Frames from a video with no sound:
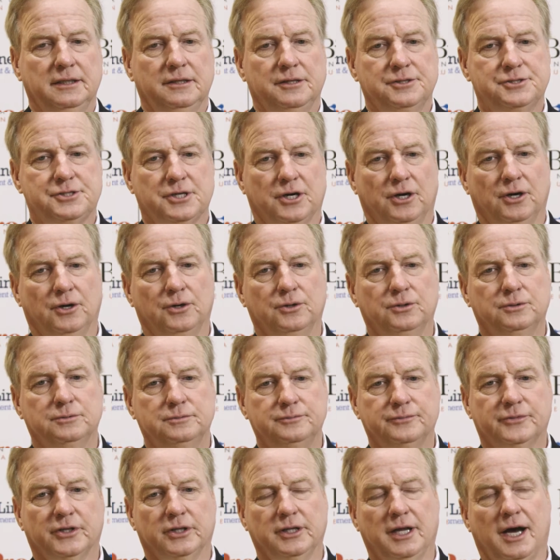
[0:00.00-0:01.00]
So
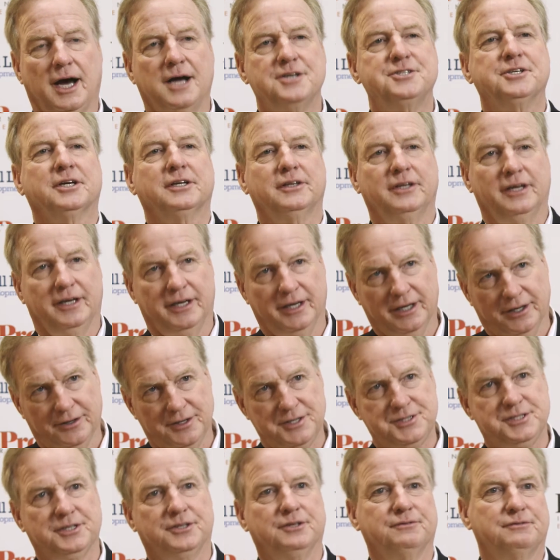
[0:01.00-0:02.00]
the logic there
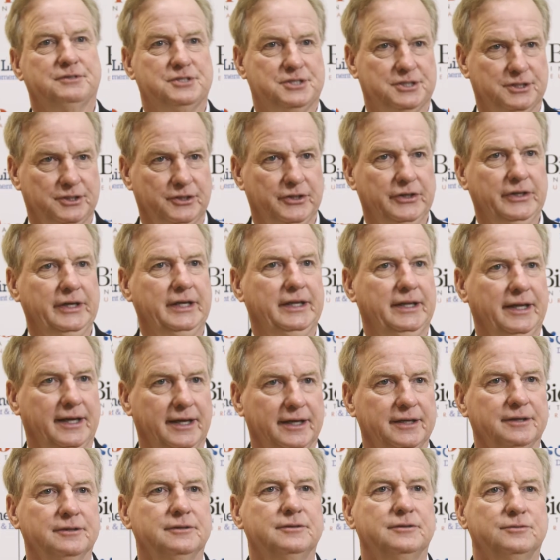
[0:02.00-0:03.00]
is that the facility
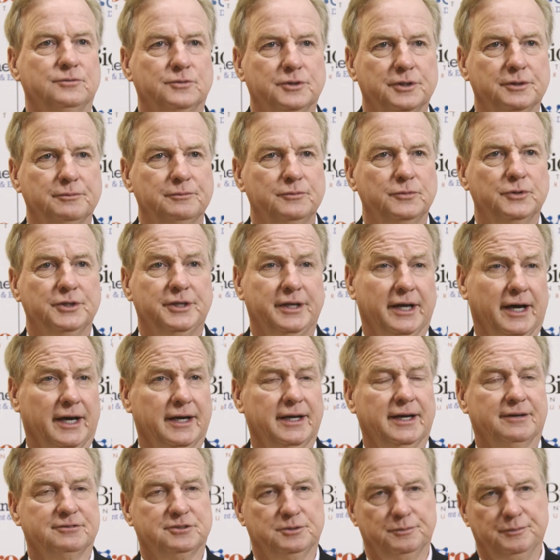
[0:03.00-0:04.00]
then would not
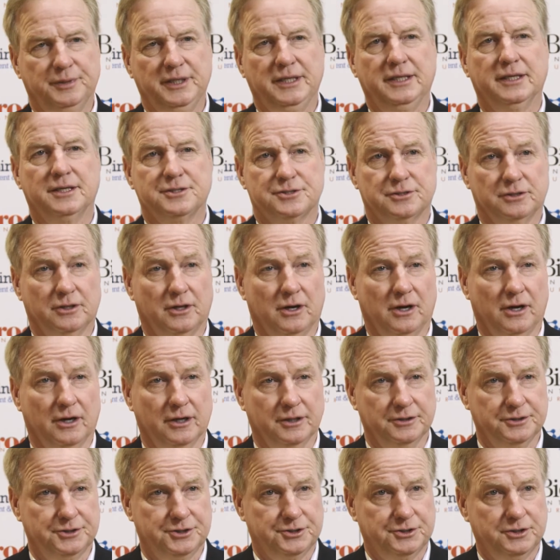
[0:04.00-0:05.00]
have to be as
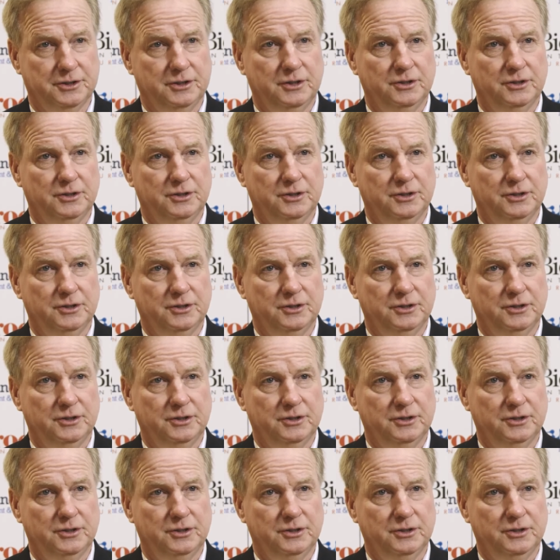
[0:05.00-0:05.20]
large.